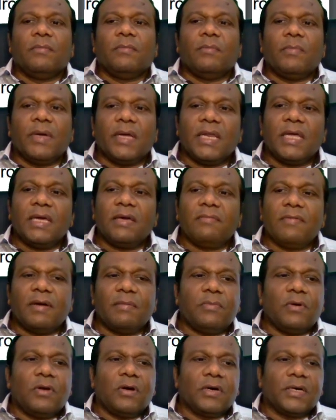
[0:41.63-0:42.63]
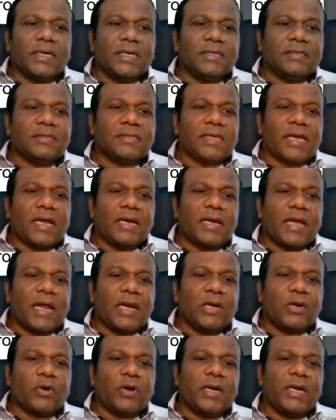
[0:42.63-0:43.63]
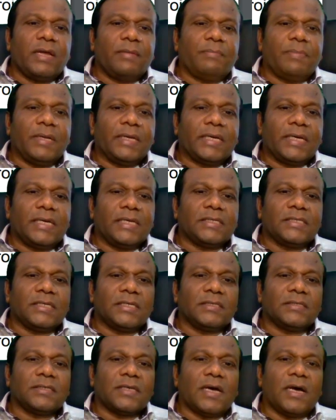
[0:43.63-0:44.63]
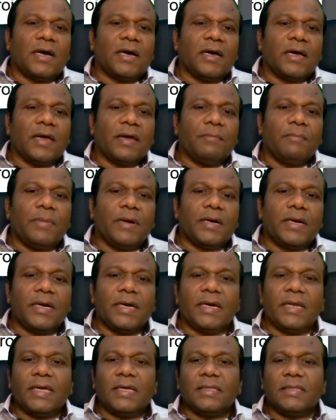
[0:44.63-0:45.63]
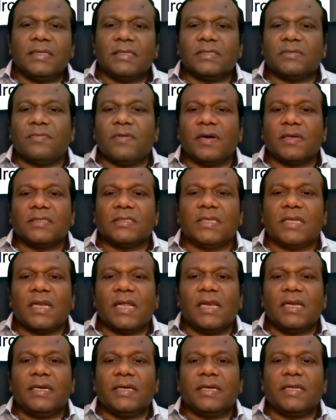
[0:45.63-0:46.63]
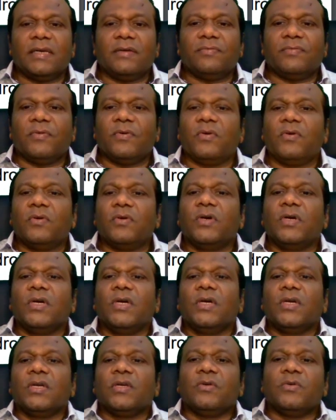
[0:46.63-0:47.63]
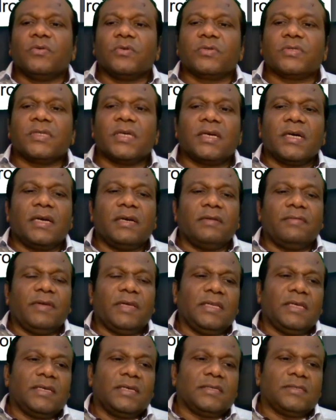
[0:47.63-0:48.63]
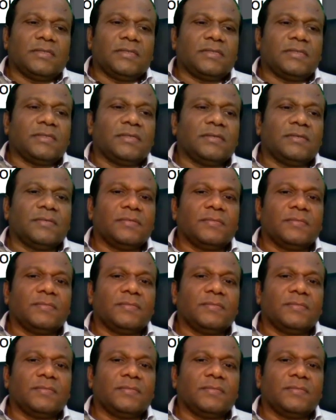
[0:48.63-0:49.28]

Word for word: Many web logins and Android applications are embedding this functionality for user convenience.